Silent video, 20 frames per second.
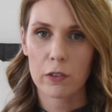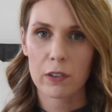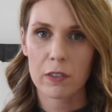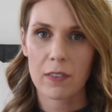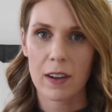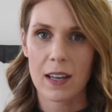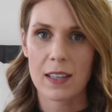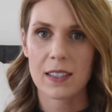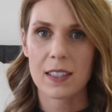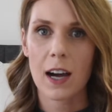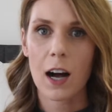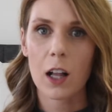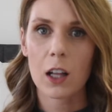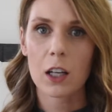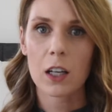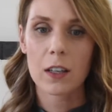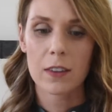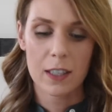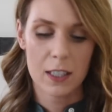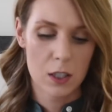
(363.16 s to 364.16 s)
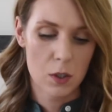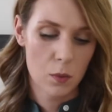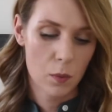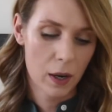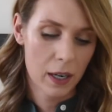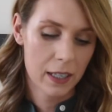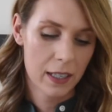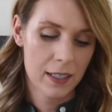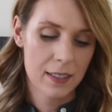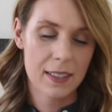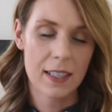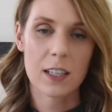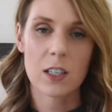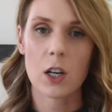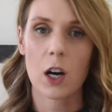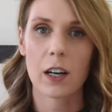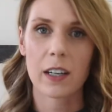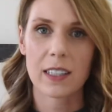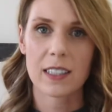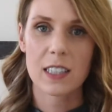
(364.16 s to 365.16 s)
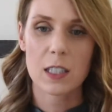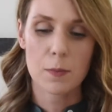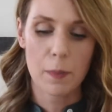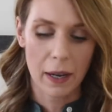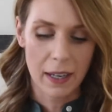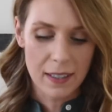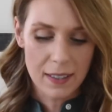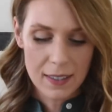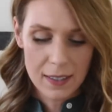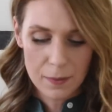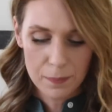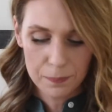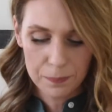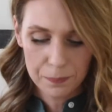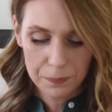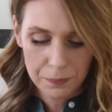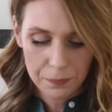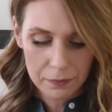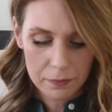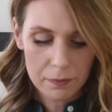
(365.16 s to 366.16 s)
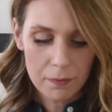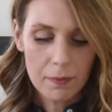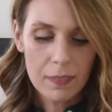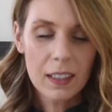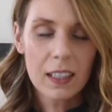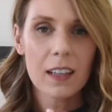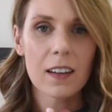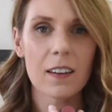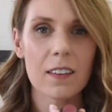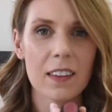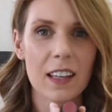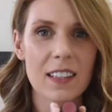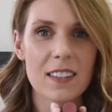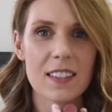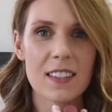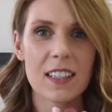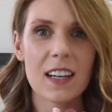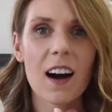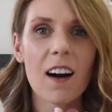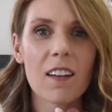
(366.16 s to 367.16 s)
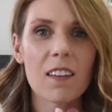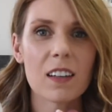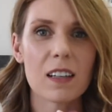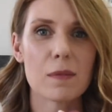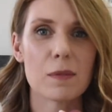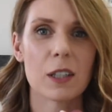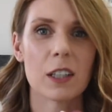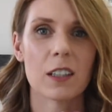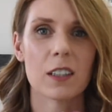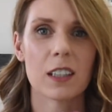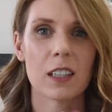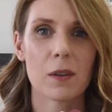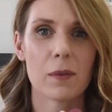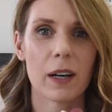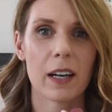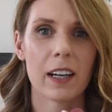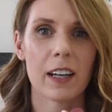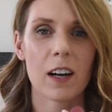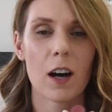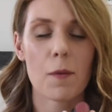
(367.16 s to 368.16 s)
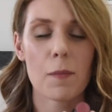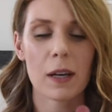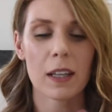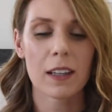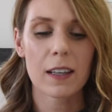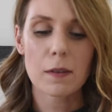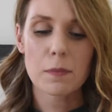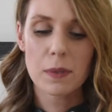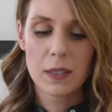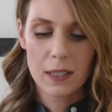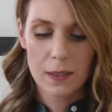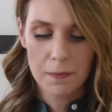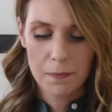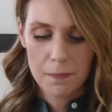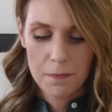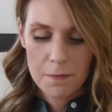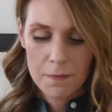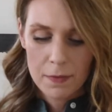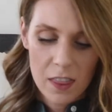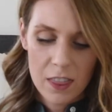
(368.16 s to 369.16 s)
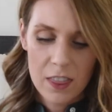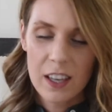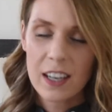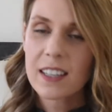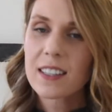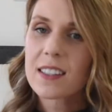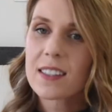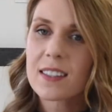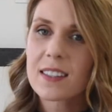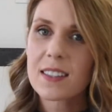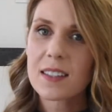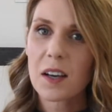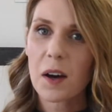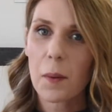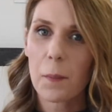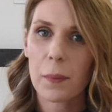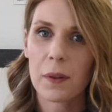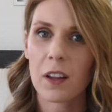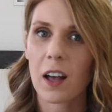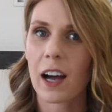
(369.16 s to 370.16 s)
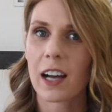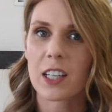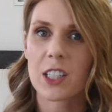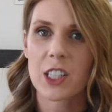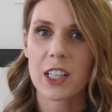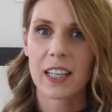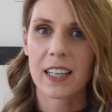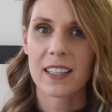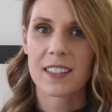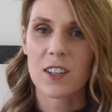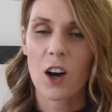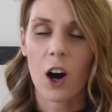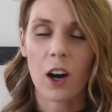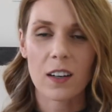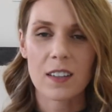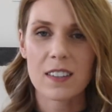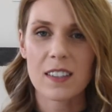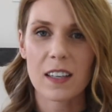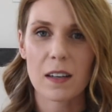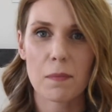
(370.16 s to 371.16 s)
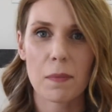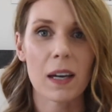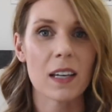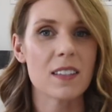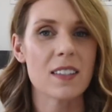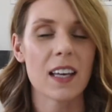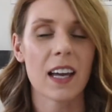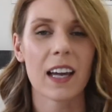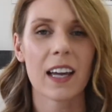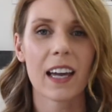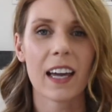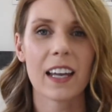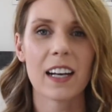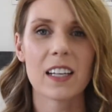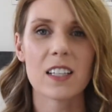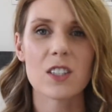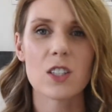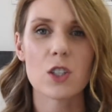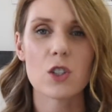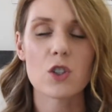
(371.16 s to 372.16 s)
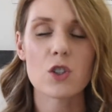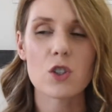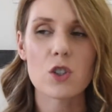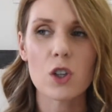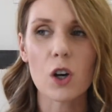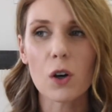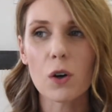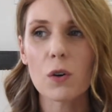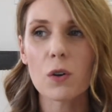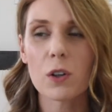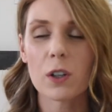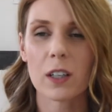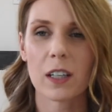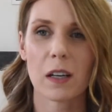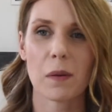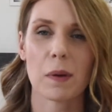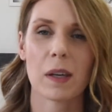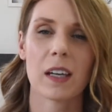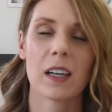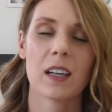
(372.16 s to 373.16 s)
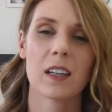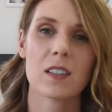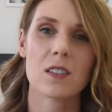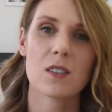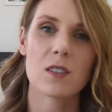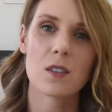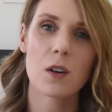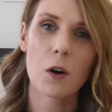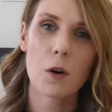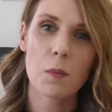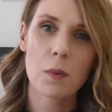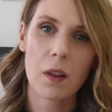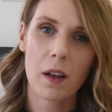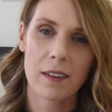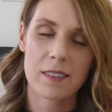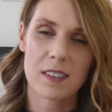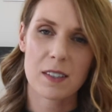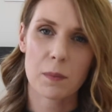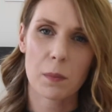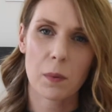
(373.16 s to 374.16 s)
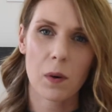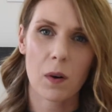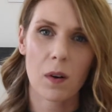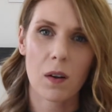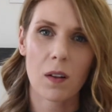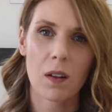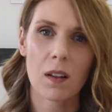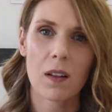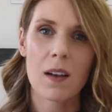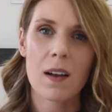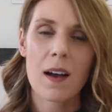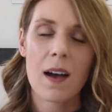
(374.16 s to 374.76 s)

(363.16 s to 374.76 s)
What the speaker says: Face color. This one is in Naughty and Spice. That's the color. I'm currently wearing it on my lips. This blush is honestly amazing. It is so creamy, so blendable.